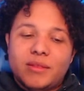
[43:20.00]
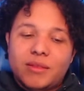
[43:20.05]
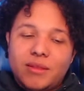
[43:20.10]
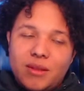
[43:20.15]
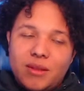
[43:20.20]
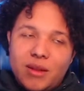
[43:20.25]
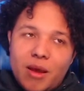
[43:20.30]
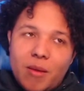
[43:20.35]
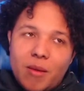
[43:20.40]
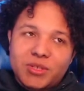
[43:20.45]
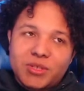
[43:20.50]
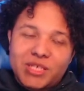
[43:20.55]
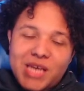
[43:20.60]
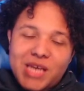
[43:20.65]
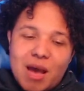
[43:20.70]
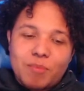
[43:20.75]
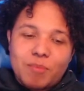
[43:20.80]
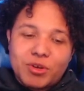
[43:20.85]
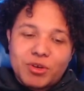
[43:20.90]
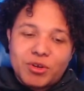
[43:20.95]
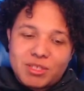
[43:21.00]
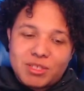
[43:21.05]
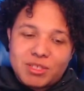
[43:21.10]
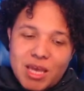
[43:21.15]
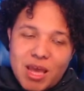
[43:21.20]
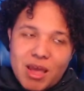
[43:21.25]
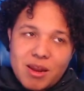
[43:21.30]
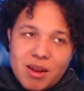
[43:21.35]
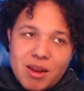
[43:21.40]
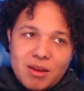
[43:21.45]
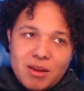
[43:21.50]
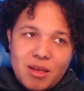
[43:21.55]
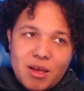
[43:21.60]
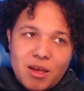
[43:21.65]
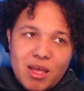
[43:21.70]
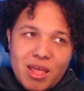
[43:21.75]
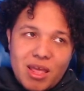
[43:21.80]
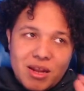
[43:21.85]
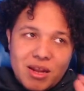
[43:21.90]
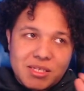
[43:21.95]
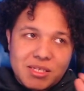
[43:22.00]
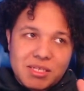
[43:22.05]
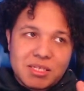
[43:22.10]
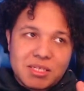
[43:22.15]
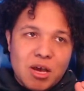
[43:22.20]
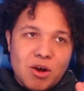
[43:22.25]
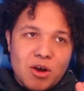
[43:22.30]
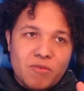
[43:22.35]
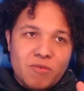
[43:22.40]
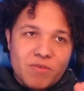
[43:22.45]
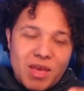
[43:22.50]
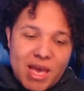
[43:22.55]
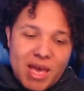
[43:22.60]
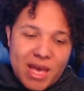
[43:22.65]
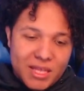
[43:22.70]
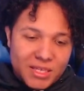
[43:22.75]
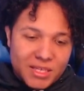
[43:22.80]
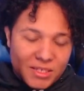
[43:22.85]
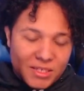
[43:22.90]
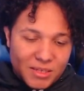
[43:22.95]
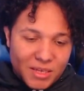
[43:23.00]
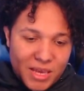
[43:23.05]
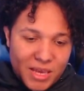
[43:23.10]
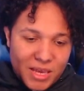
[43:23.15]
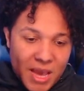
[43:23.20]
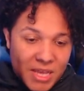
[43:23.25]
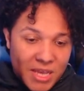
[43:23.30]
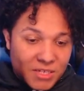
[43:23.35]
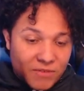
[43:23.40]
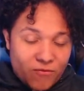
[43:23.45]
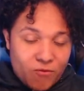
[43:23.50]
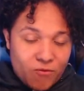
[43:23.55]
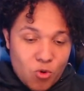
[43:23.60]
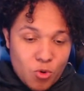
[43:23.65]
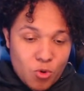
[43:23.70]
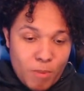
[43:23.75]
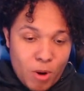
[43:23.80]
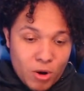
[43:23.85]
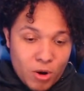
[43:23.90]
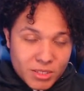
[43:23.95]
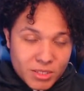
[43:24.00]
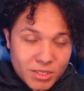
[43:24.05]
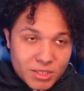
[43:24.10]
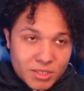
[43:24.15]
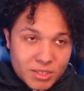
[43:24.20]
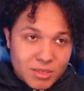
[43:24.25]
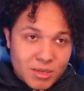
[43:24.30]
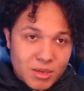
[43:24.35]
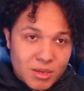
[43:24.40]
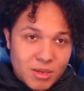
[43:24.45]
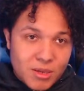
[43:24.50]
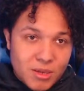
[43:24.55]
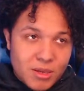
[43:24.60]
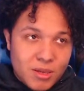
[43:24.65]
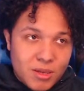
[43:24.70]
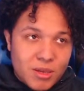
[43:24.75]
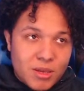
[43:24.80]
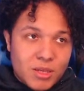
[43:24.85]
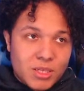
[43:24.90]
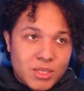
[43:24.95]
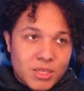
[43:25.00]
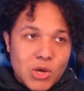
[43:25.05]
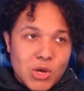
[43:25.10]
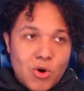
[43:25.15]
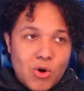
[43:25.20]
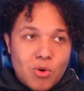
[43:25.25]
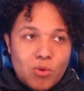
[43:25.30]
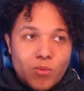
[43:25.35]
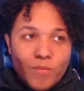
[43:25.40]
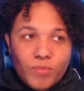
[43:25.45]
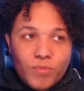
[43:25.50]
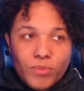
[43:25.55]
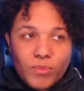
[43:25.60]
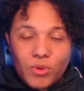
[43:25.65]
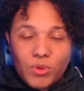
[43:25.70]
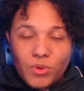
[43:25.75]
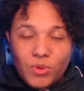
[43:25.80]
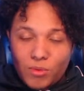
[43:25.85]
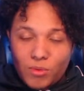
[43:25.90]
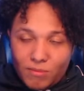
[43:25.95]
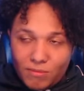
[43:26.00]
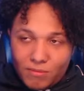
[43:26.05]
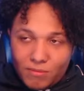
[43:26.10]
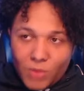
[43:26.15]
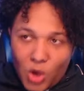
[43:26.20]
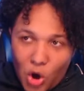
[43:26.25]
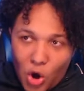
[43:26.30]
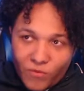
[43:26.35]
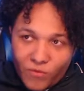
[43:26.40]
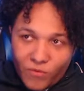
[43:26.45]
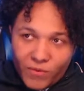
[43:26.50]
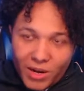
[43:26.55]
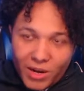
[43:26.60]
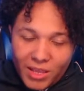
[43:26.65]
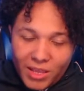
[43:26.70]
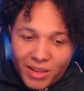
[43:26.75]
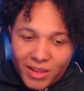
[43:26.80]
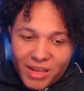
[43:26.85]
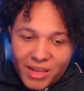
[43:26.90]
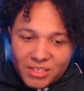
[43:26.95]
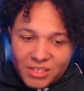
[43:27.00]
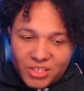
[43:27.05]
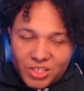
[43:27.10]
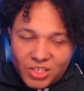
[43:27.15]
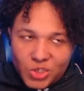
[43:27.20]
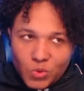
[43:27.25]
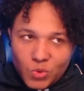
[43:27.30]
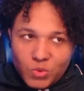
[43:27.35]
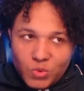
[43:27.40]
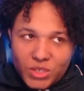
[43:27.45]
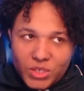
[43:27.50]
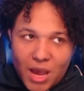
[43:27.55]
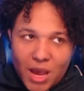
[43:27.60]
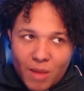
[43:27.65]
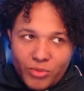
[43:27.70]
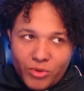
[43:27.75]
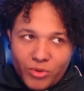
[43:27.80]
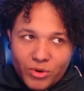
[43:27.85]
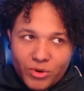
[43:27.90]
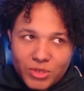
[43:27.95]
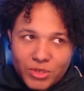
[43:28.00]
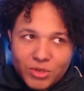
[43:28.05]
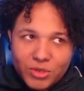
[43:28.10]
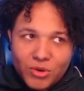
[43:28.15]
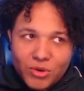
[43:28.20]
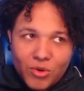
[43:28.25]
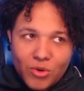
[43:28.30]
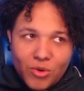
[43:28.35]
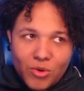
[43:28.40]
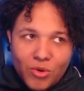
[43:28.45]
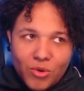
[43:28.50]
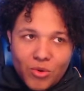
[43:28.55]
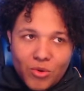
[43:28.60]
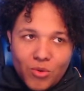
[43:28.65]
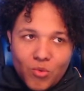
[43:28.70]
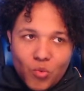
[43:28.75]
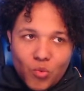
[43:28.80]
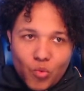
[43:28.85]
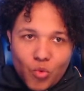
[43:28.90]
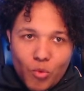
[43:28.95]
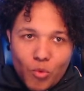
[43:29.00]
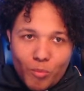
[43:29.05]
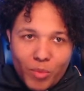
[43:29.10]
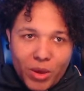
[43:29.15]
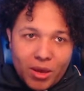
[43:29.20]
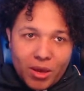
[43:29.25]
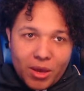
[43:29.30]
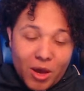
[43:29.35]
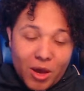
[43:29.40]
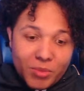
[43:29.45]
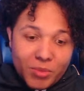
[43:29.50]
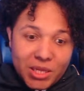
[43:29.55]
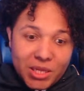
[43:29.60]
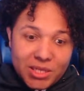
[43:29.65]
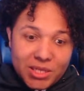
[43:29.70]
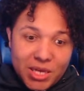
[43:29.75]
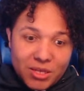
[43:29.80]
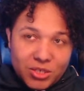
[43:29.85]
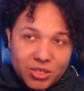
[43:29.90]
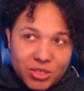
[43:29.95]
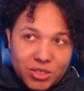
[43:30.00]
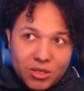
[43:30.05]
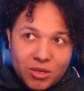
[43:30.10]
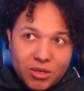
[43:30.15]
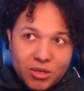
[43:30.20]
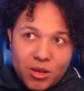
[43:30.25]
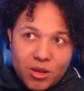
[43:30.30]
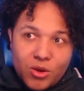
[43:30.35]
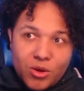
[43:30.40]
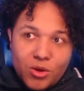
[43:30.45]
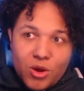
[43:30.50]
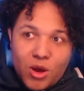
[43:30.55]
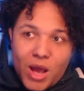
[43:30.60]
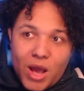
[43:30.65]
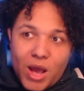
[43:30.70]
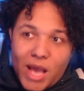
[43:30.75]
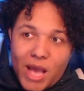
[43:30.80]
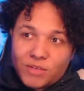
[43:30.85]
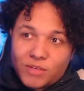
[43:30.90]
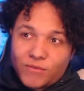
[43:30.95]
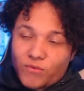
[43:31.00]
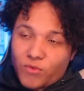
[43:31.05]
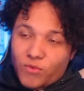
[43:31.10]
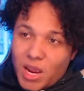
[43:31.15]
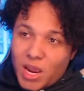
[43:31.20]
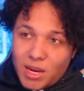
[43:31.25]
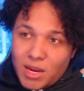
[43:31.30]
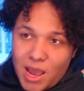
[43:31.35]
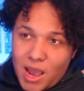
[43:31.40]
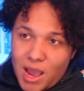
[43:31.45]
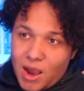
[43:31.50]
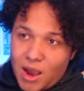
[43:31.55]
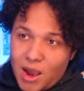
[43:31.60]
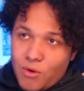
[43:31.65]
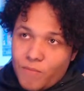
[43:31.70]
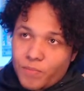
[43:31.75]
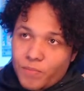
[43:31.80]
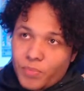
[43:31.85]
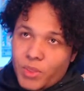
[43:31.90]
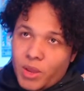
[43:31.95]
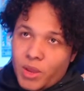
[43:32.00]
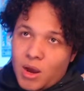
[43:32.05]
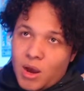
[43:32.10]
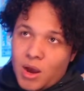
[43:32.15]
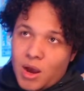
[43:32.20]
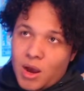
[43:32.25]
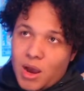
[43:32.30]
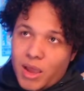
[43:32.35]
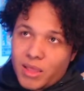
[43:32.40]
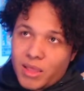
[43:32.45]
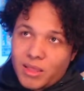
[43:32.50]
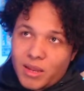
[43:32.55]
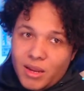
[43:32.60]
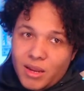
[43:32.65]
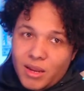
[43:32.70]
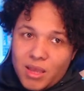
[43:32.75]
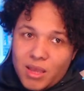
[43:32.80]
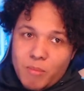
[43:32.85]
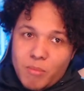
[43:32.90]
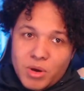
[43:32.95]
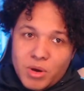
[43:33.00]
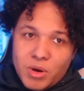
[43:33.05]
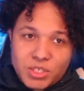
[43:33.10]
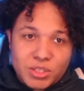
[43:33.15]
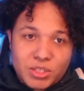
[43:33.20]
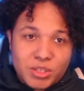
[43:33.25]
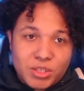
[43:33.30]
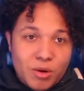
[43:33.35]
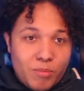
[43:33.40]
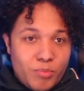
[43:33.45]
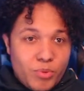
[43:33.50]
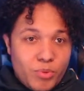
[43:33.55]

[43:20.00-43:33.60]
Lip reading: no, chapter 10 in itself, it has 4 parts. So hopefully the next two chapters will pick up the tension. As of right now, I didn't get much. They're